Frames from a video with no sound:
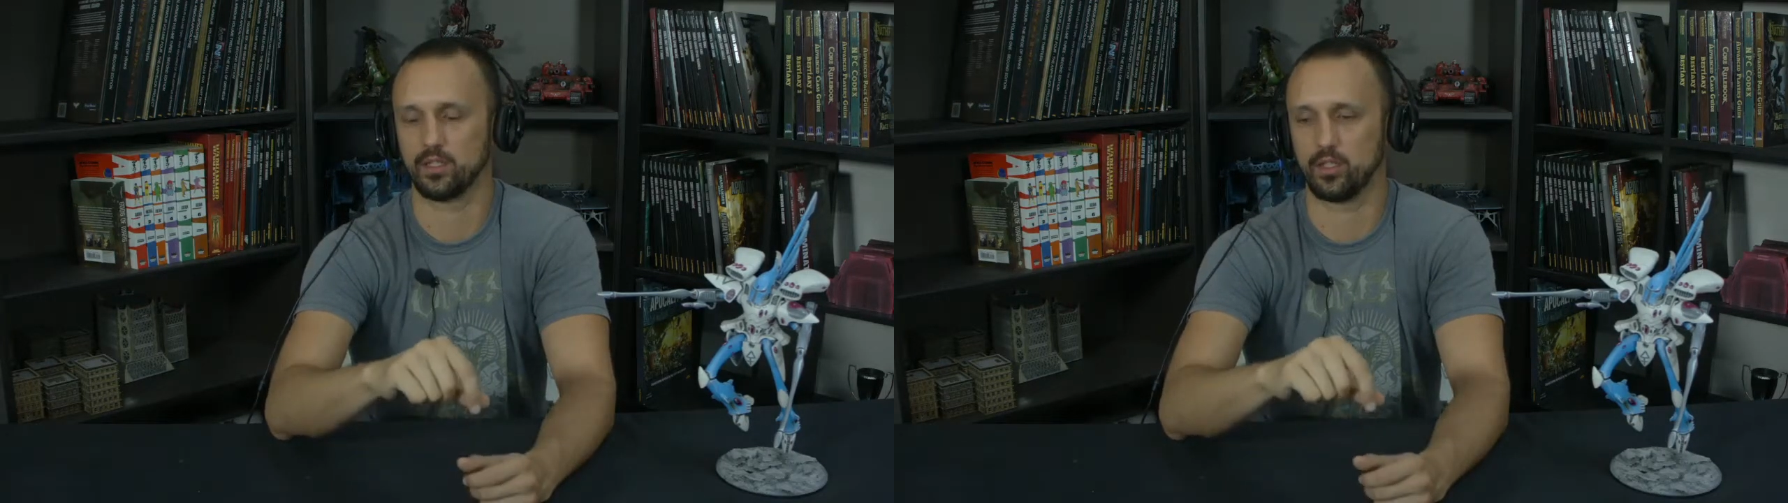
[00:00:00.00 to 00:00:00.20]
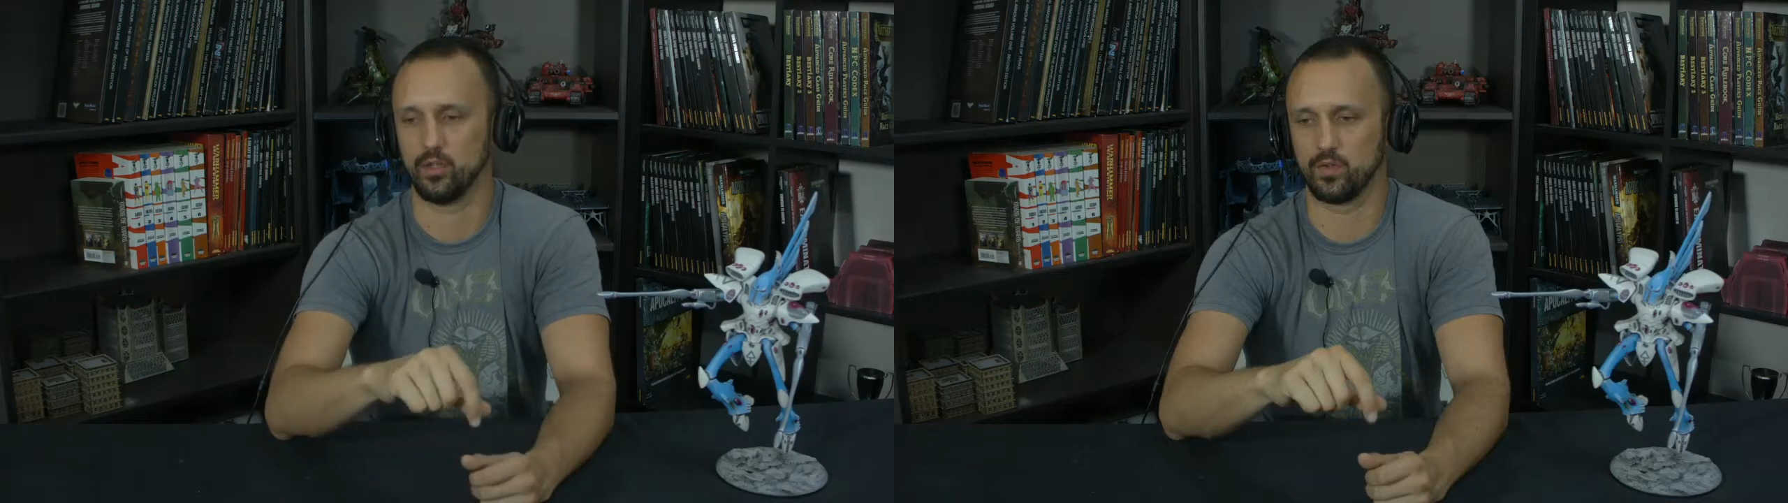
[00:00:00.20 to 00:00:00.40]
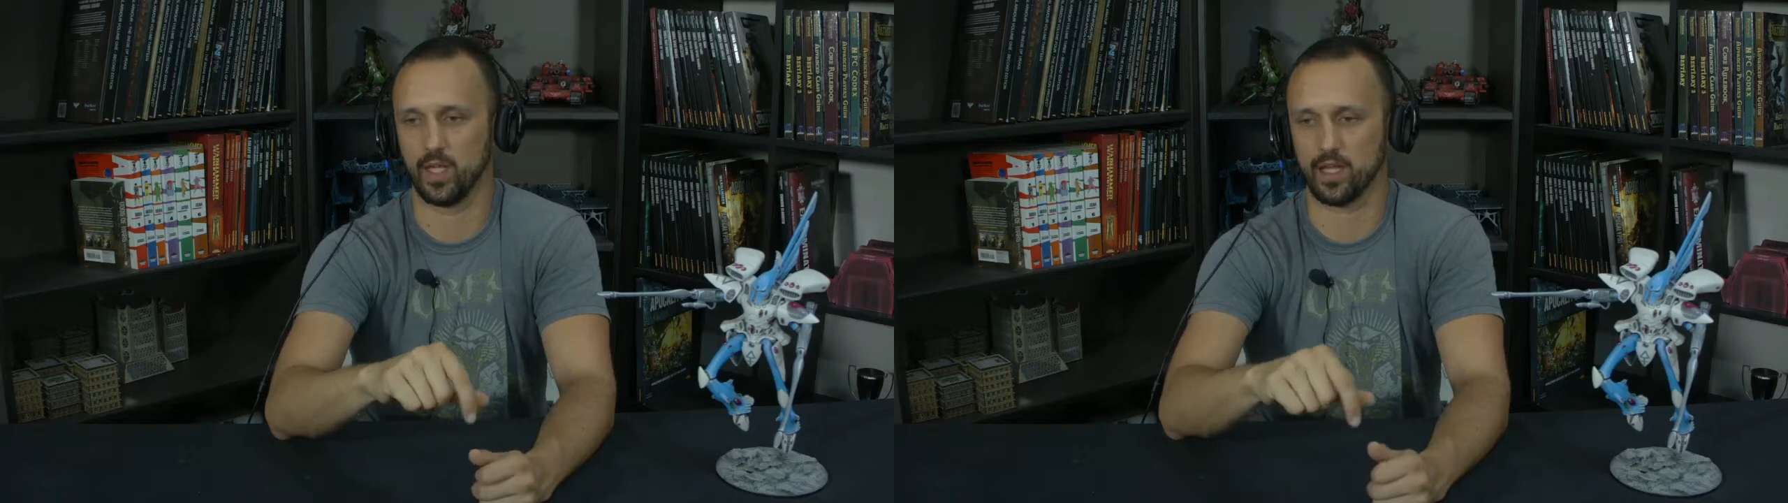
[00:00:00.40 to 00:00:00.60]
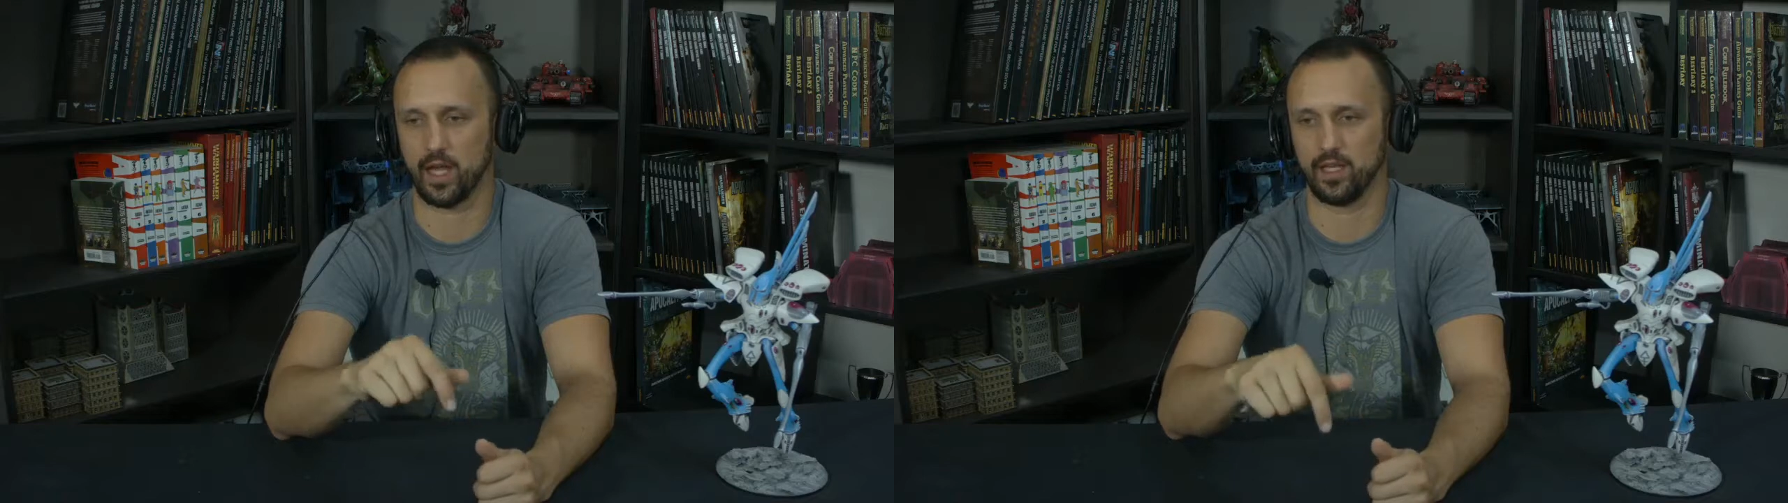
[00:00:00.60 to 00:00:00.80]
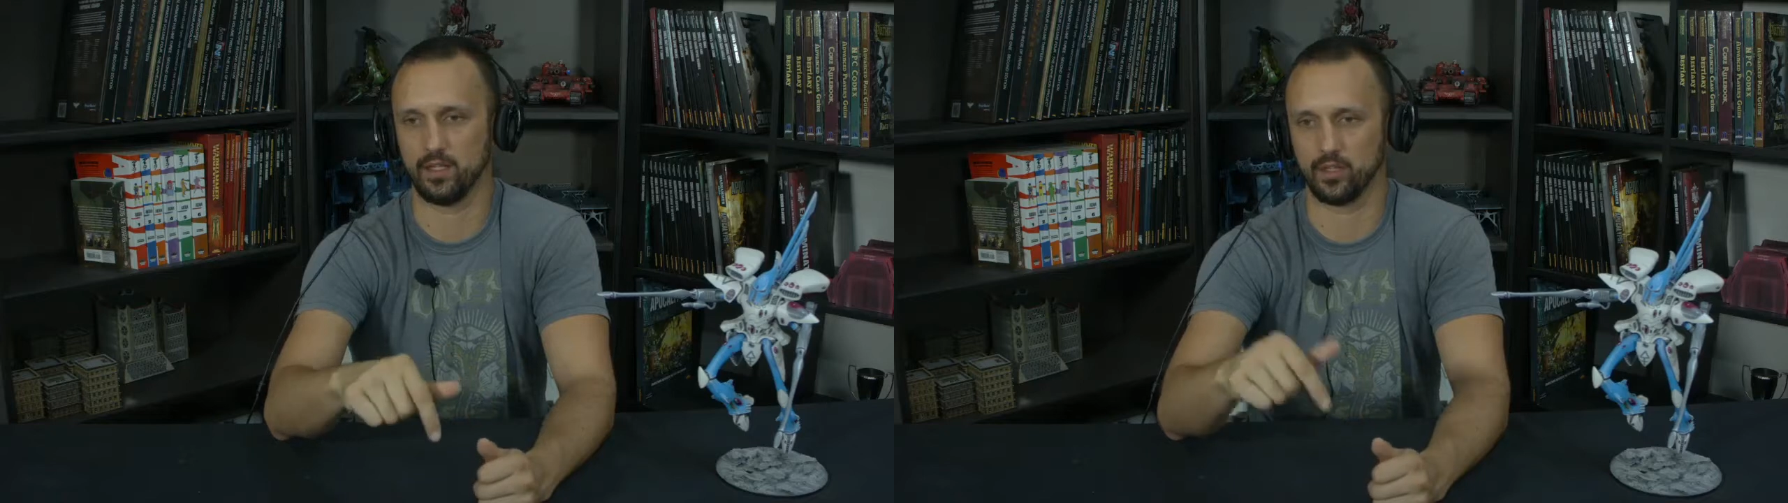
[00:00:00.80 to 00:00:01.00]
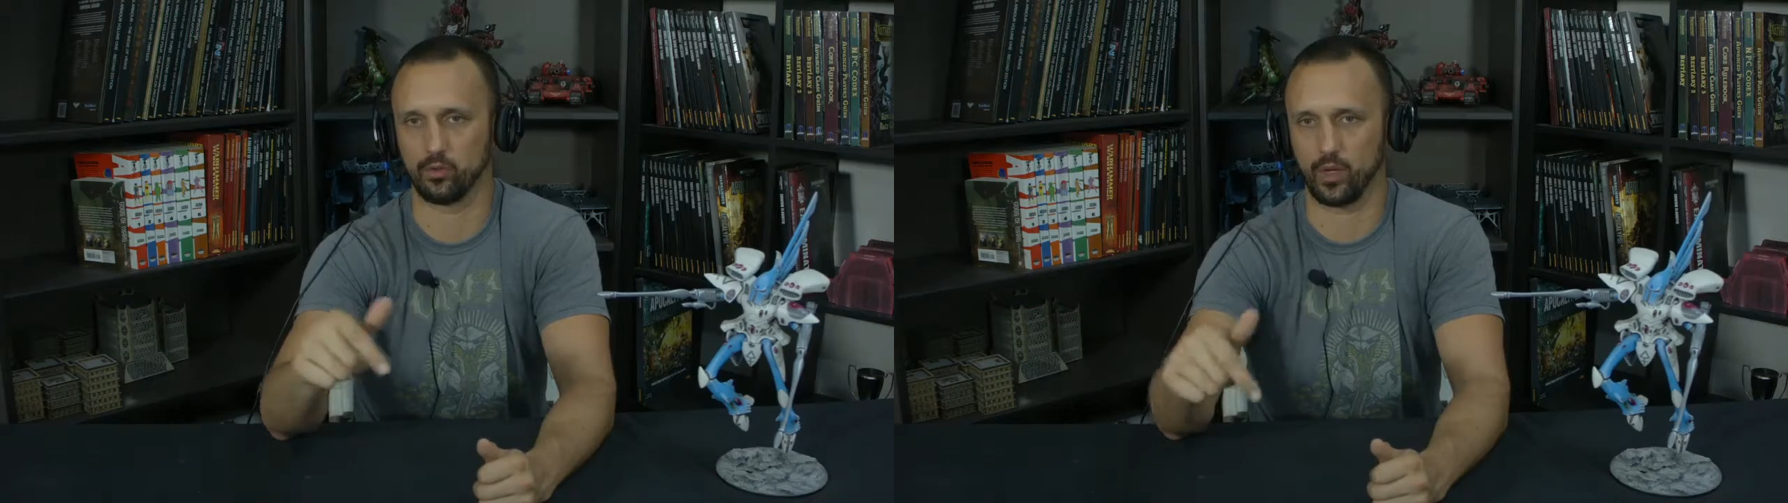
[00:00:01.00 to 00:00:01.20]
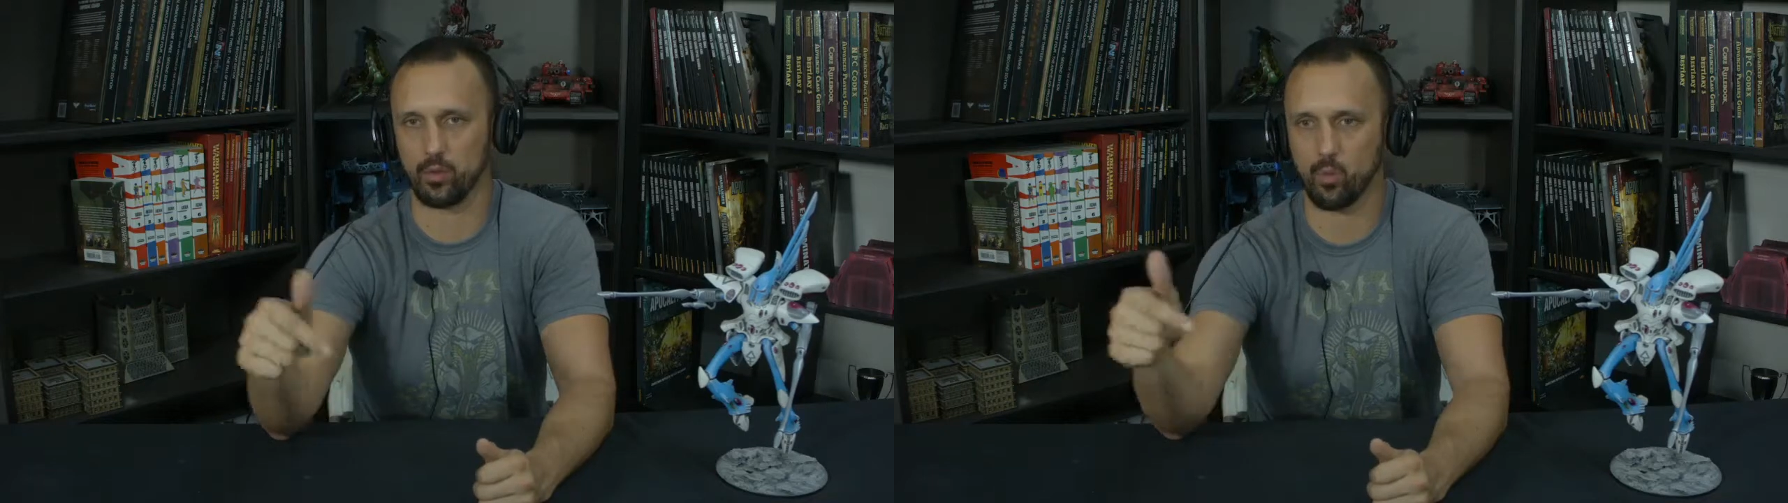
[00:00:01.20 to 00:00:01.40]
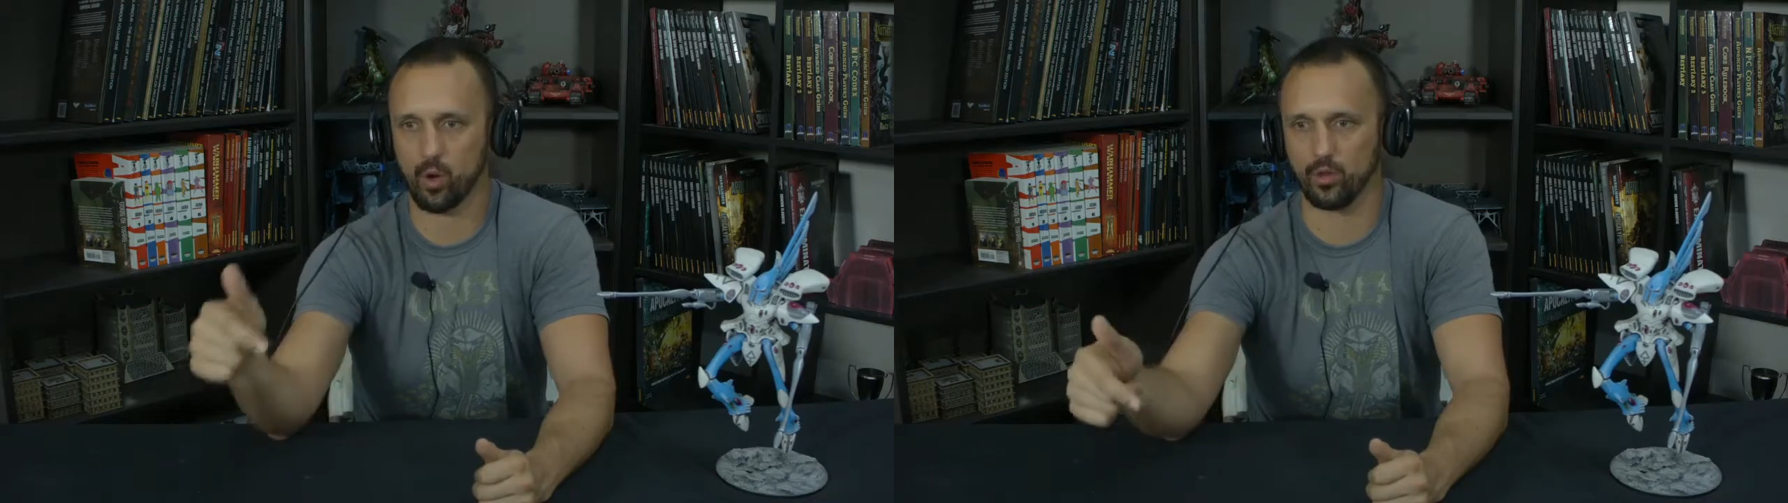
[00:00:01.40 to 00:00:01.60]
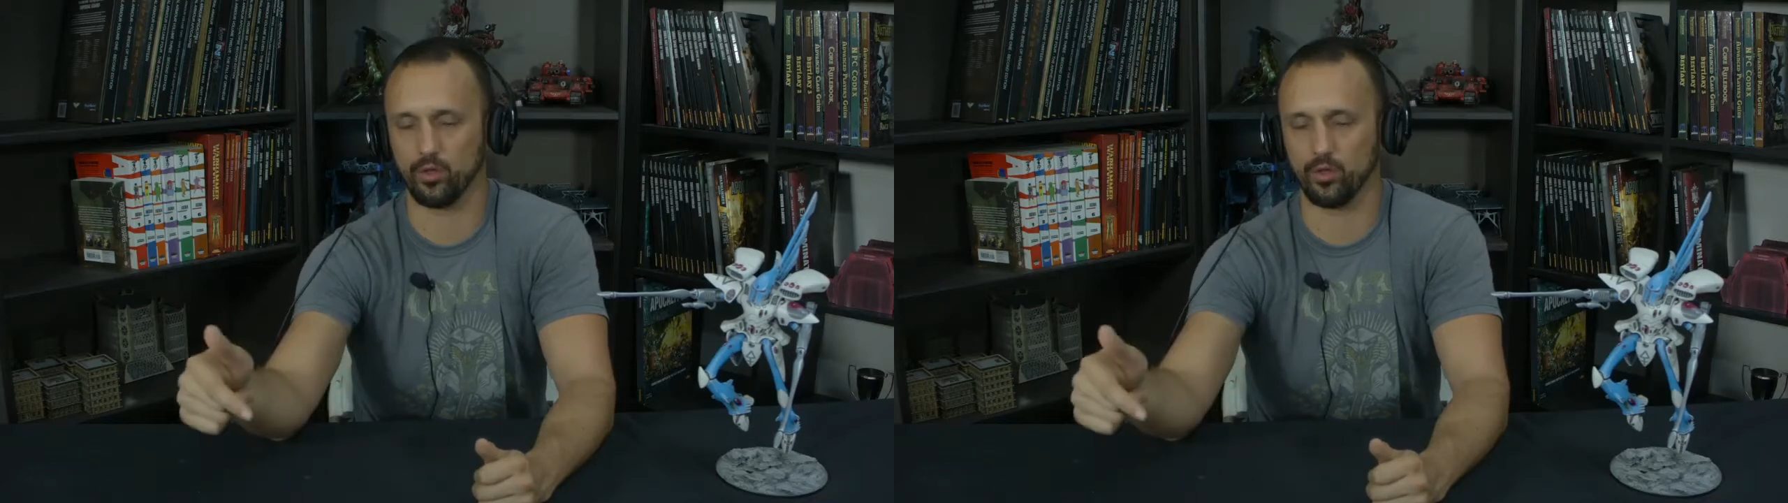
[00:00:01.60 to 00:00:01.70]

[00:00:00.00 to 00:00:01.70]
could you take that in the Great Wall?